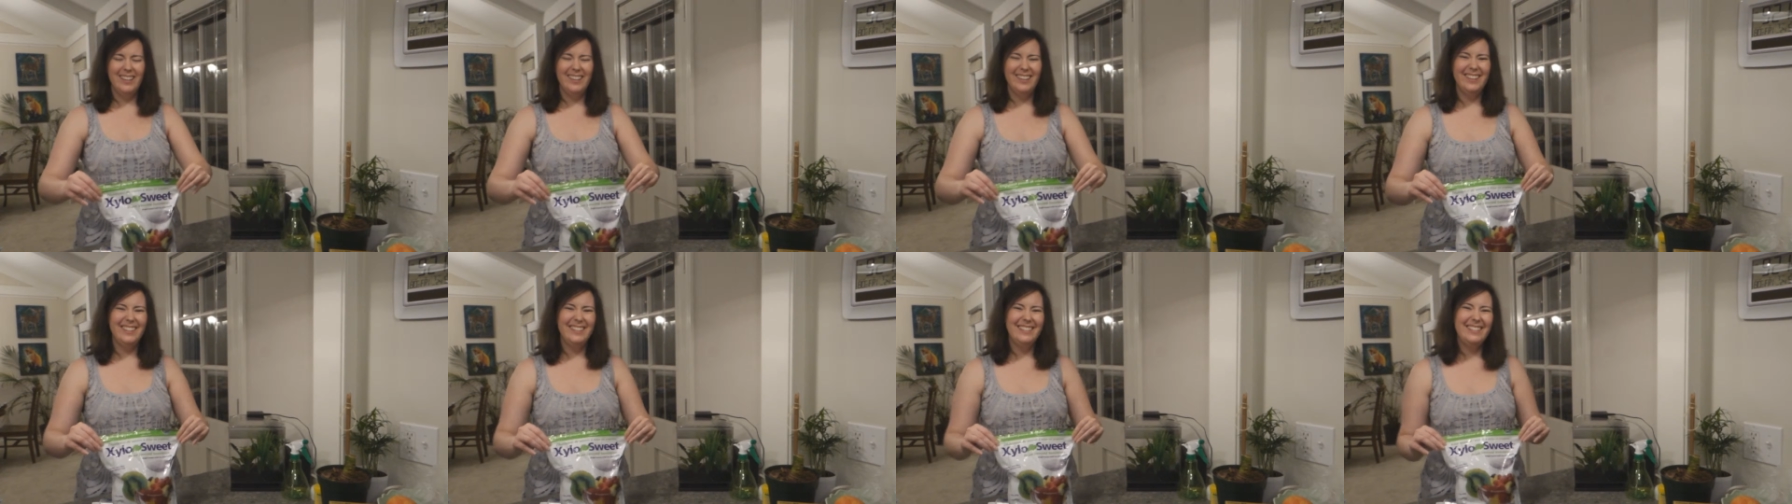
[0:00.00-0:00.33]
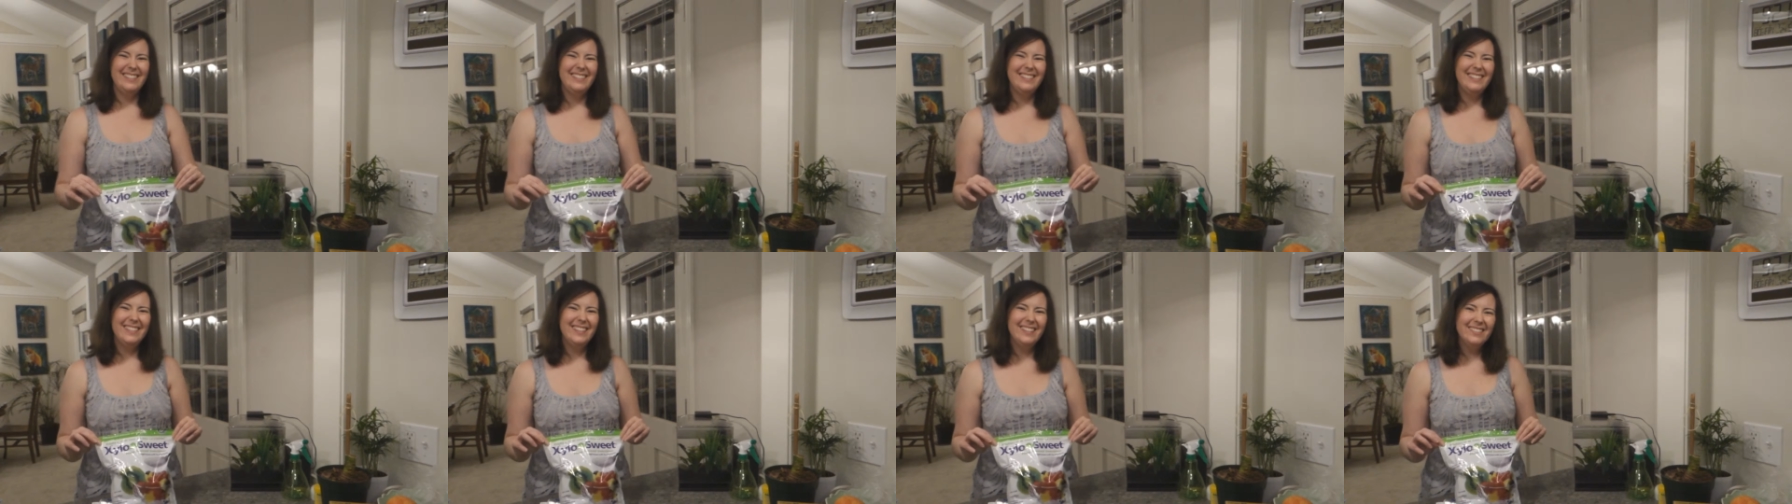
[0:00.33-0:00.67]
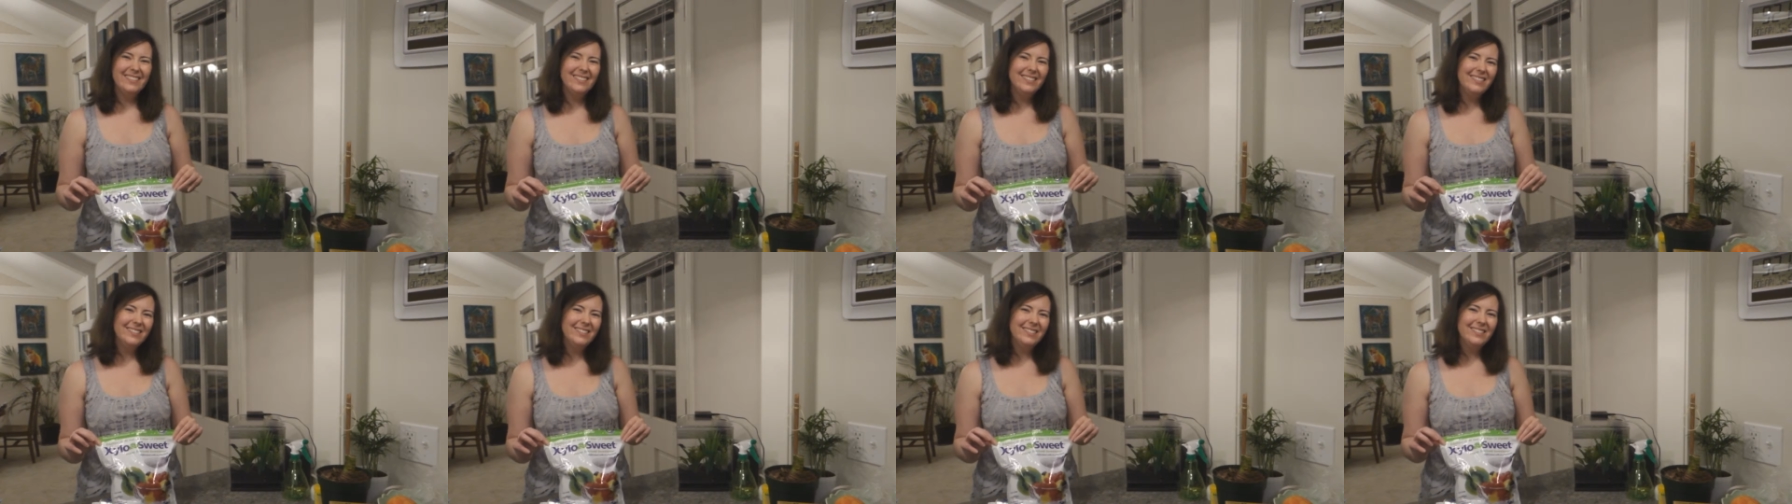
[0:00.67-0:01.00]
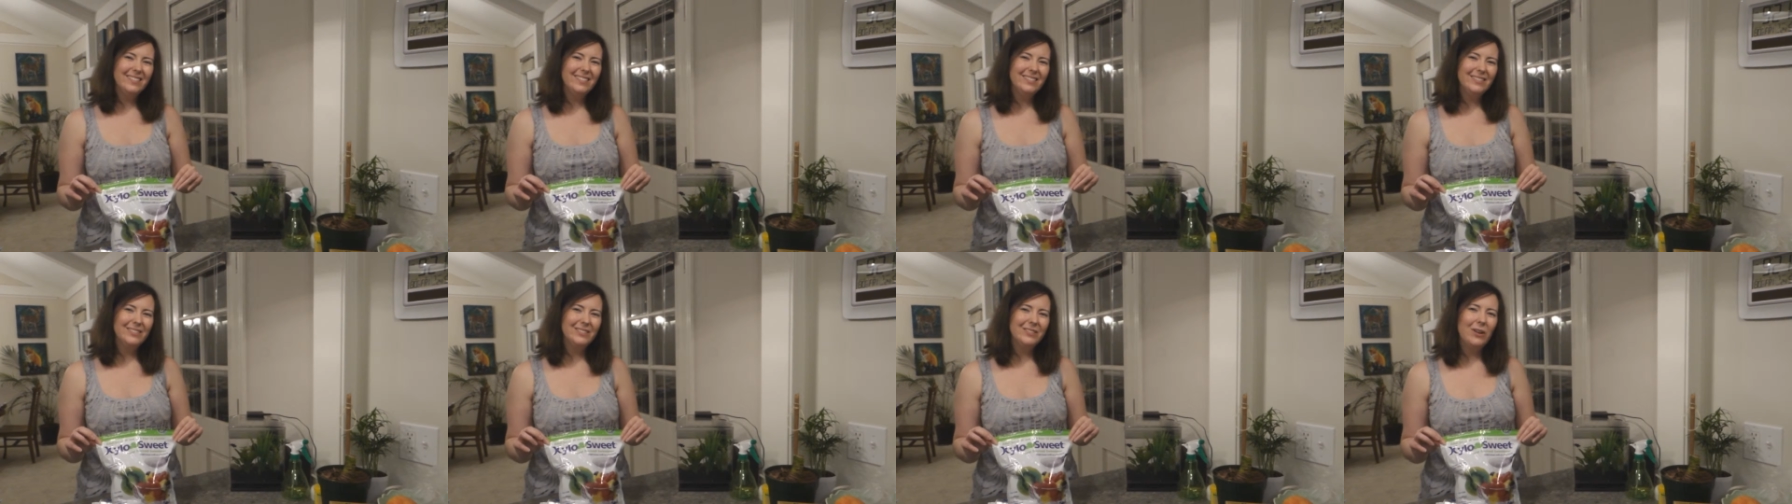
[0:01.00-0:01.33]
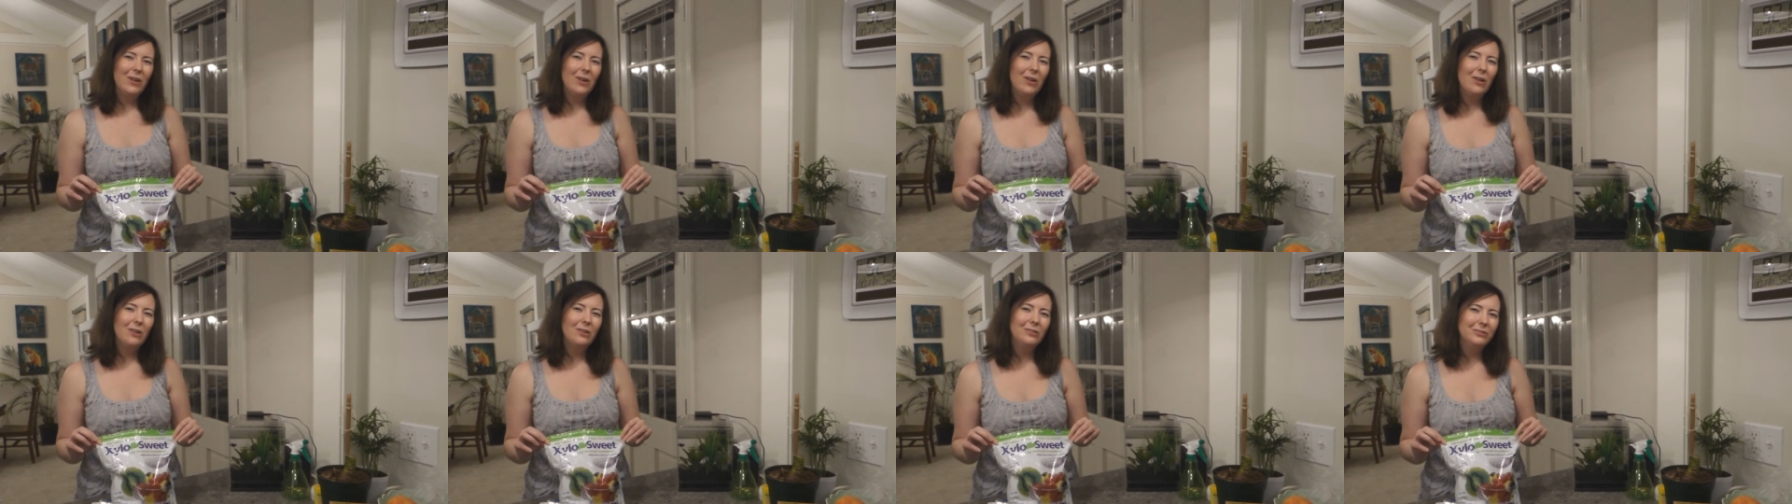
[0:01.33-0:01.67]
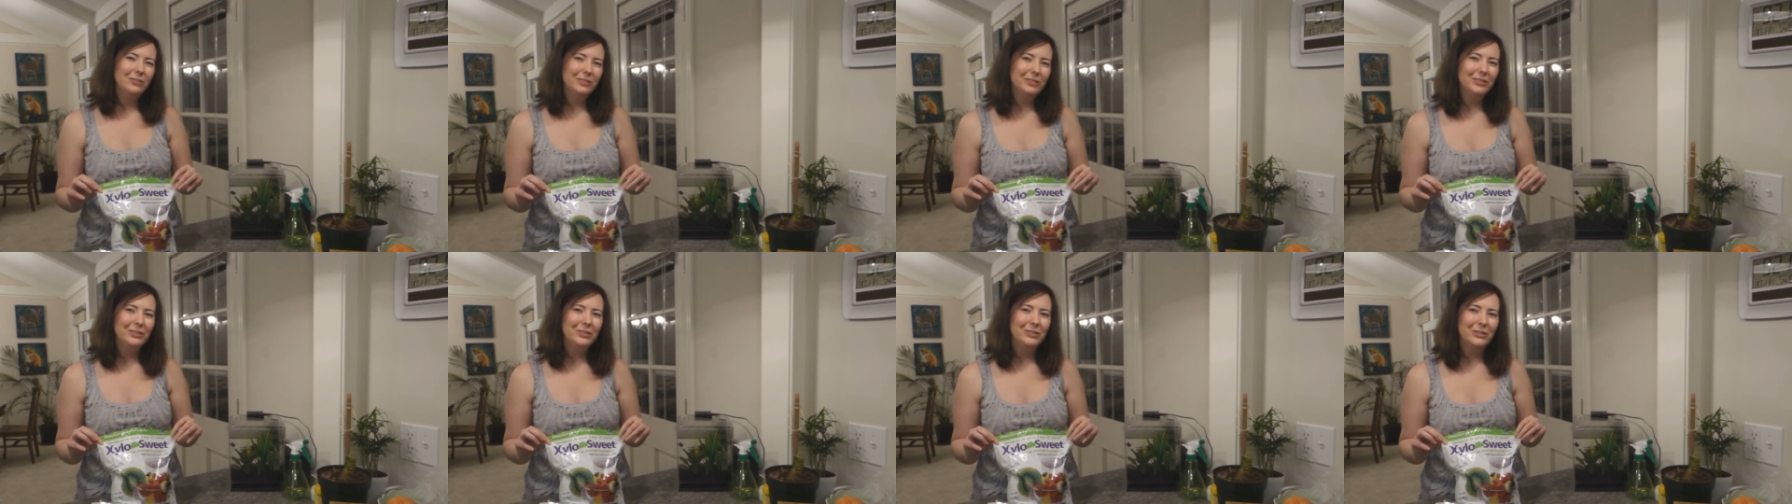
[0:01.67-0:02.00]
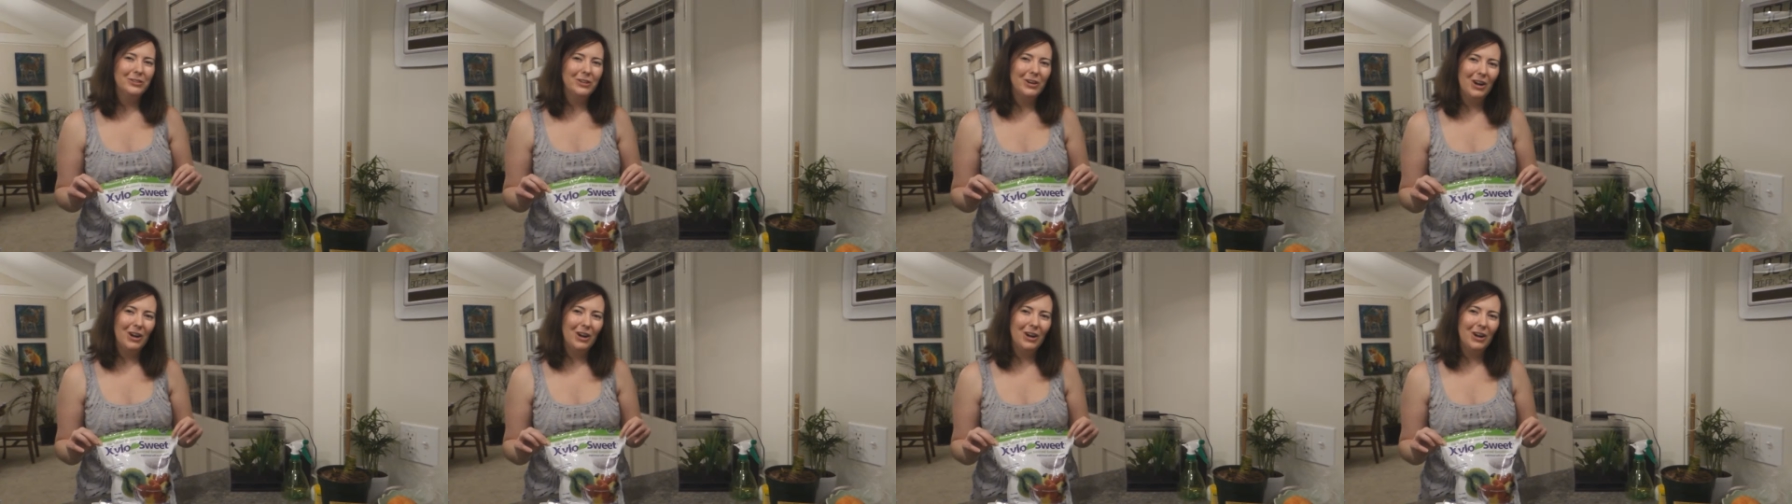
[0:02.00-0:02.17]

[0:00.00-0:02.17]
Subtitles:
It doesn't dissolve in your